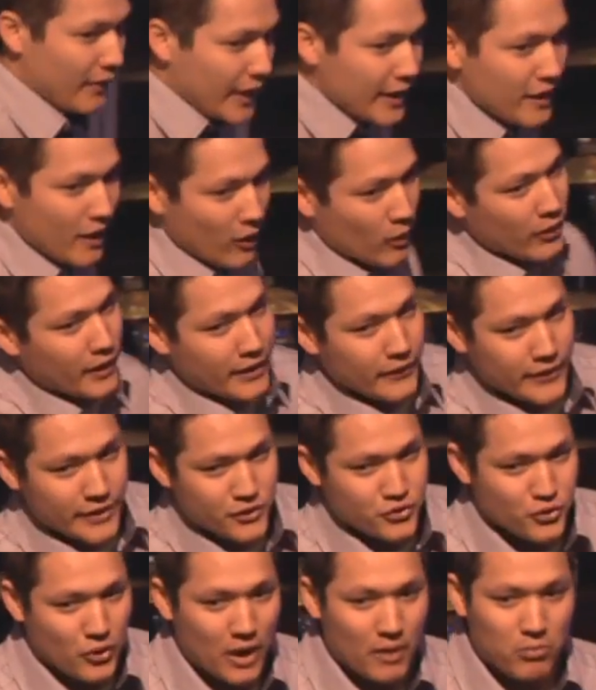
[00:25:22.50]
They know they're
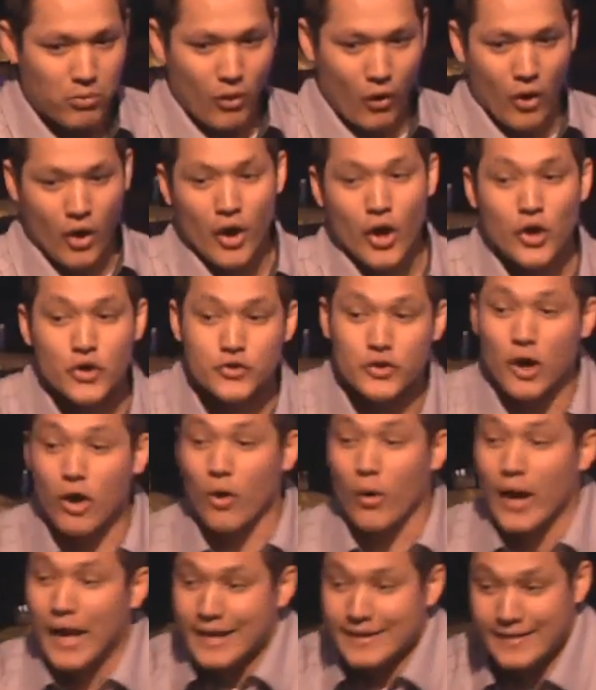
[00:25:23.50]
in trouble.
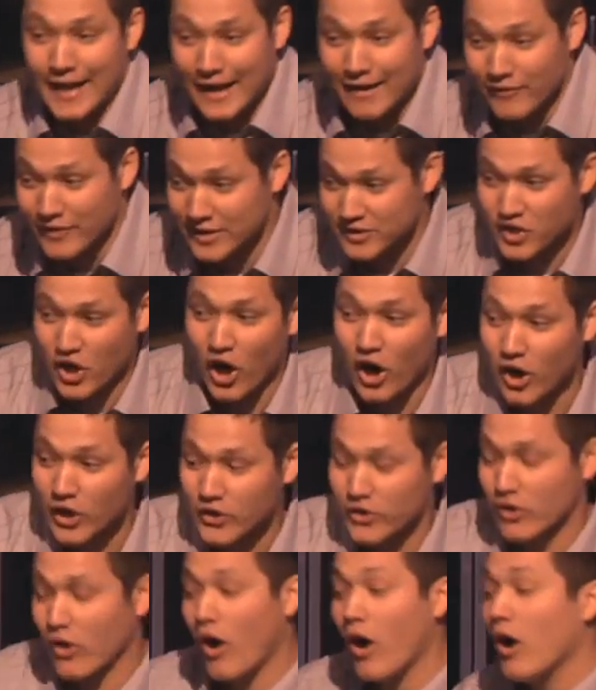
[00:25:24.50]
So David has
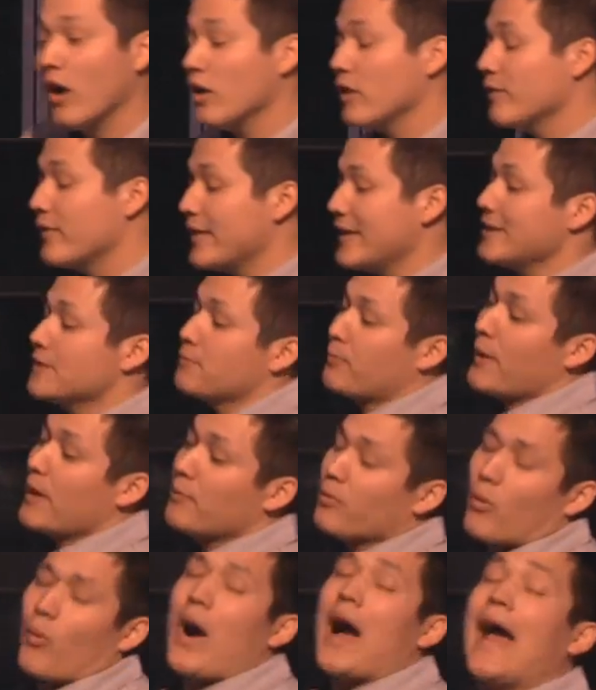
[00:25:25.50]
conquered all of these
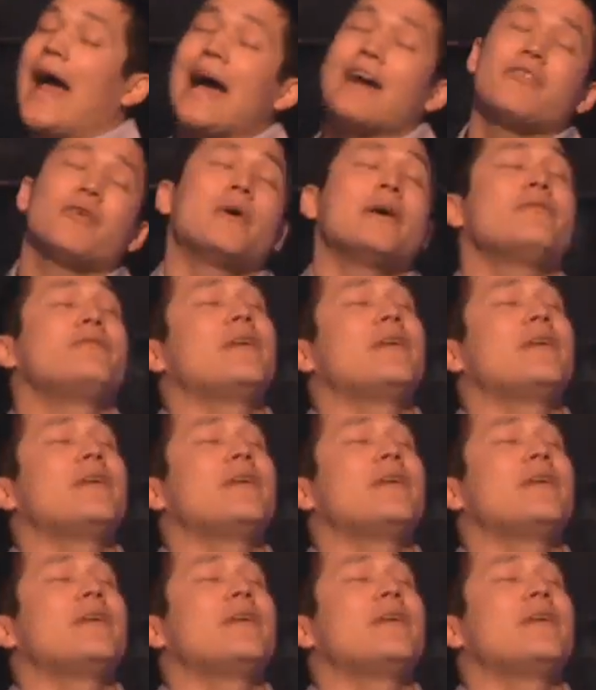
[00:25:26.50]
people. Why haven't we